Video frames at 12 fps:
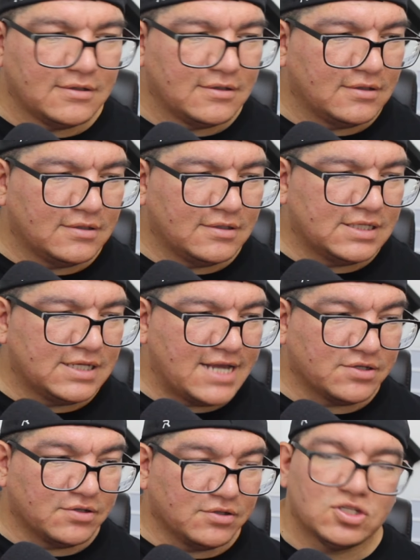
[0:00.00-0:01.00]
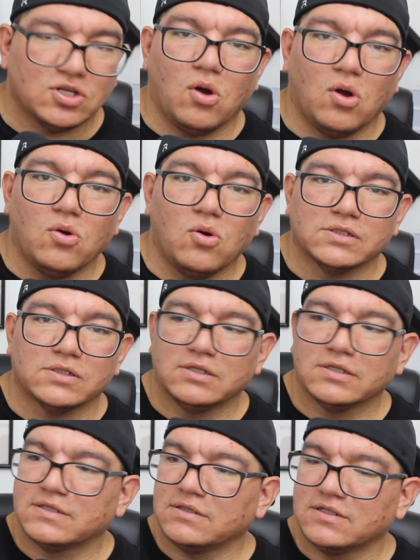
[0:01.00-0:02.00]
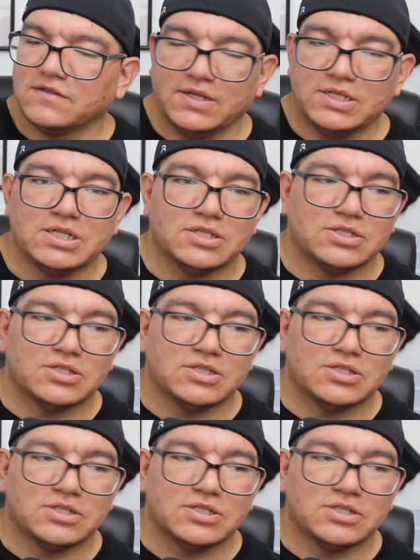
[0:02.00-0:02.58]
The Dazzler looks old, looks looks vintage.